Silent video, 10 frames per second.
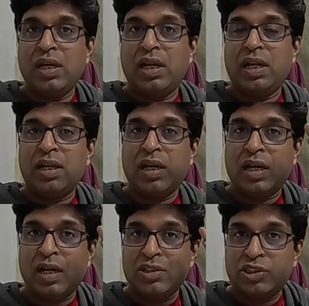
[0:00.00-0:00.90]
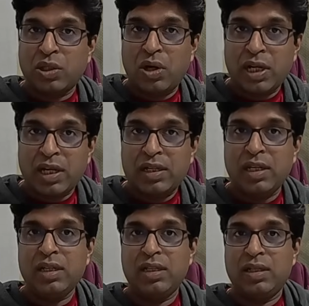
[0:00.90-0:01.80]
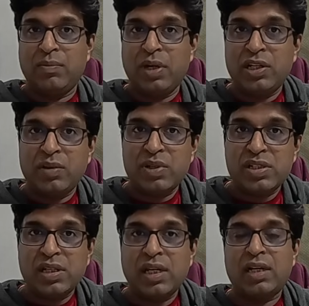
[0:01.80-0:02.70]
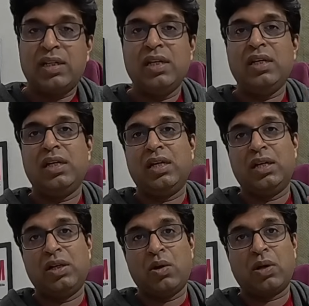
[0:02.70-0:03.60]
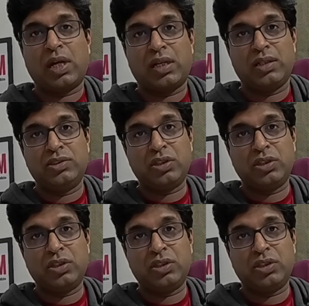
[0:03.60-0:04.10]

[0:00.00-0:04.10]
in short acting, intermediate acting, long acting.